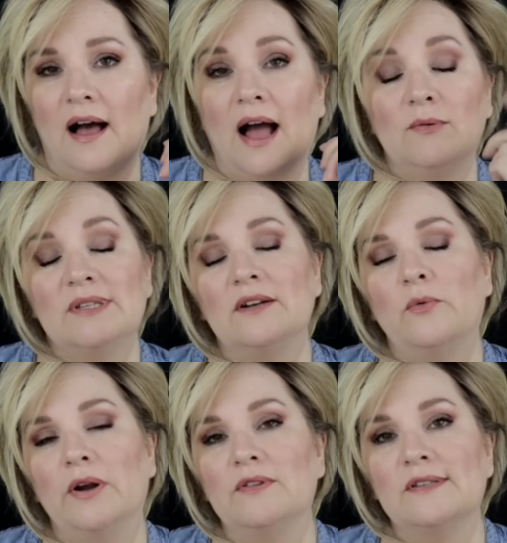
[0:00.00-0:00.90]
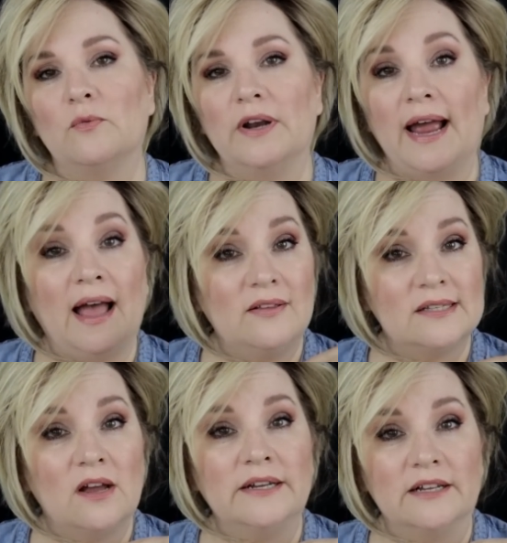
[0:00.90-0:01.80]
I was gonna wear this one. I had
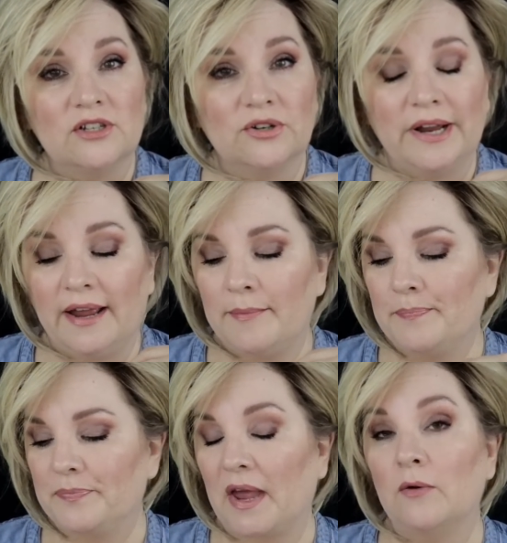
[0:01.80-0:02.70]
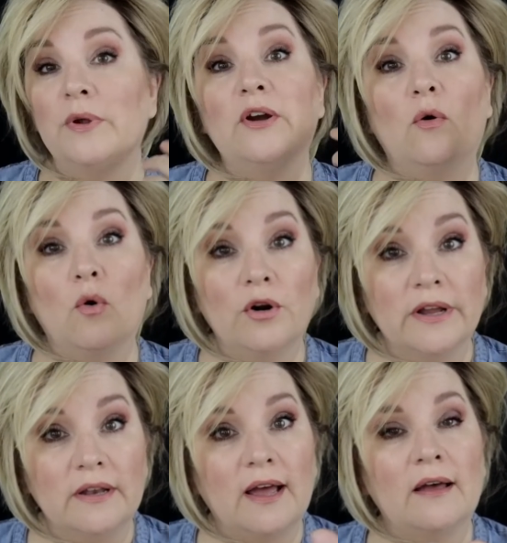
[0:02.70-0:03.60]
this on yesterday. I
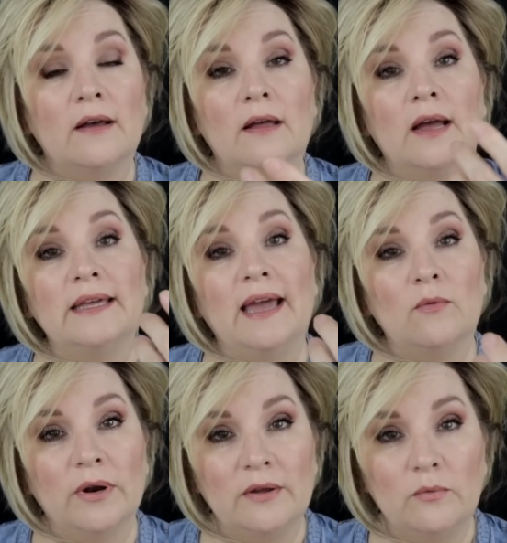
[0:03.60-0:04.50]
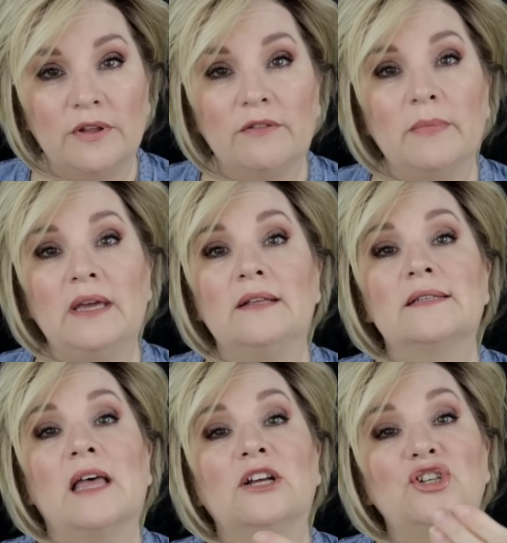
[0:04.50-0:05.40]
recorded a, a get ready with me
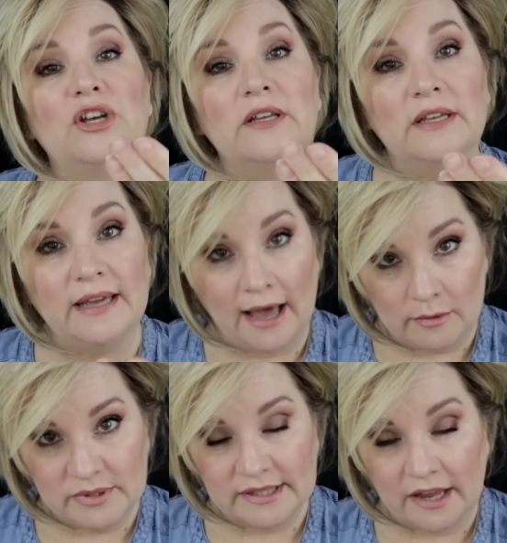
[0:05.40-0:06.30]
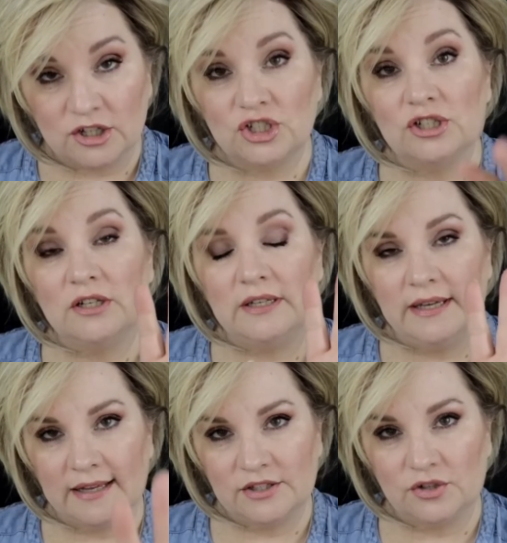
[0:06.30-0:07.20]
slash gab sesh
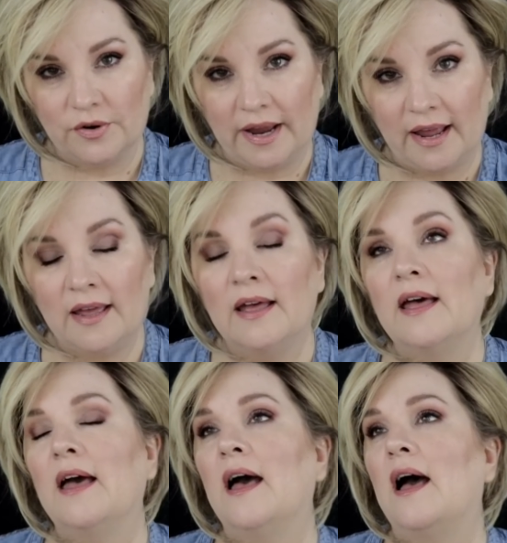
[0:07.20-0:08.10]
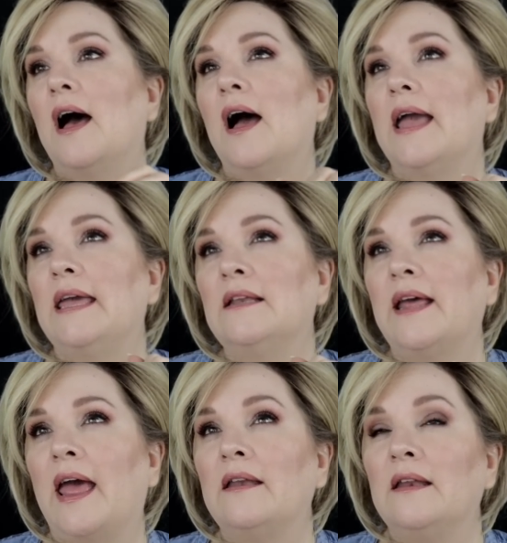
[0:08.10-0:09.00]
yesterday.
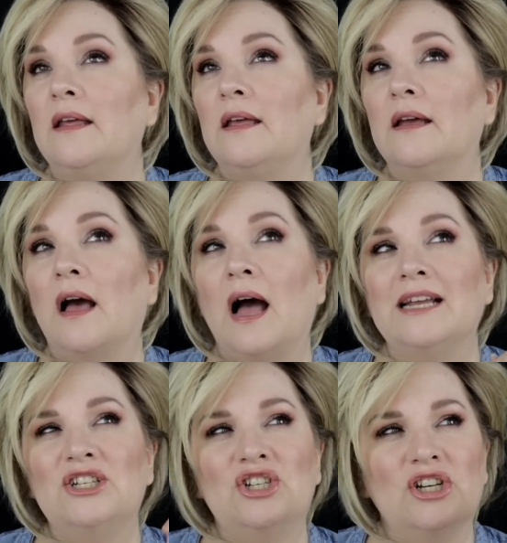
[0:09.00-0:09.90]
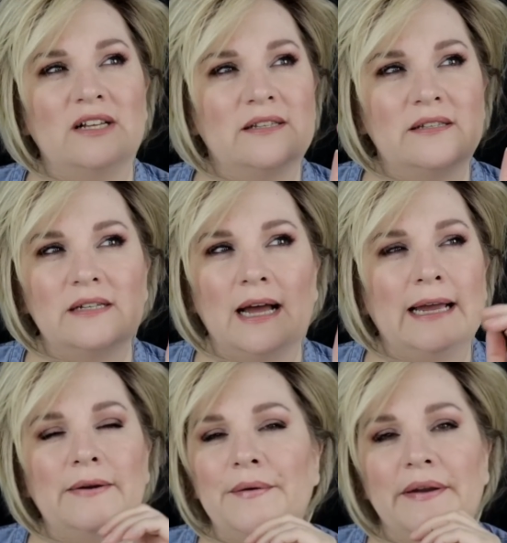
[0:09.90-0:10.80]
In editing, I just,
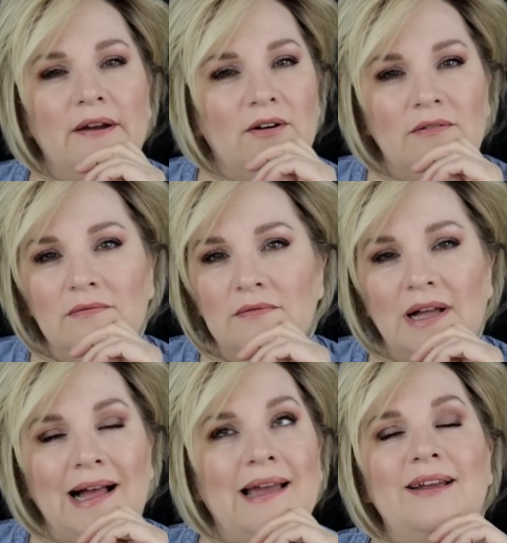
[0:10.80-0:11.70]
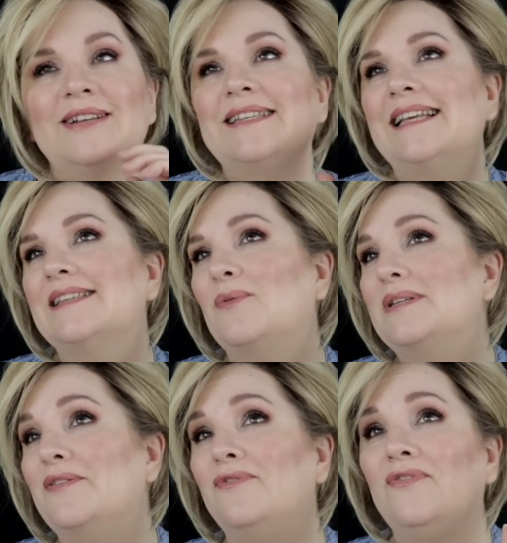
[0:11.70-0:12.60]
I don't know eyes because I wasn't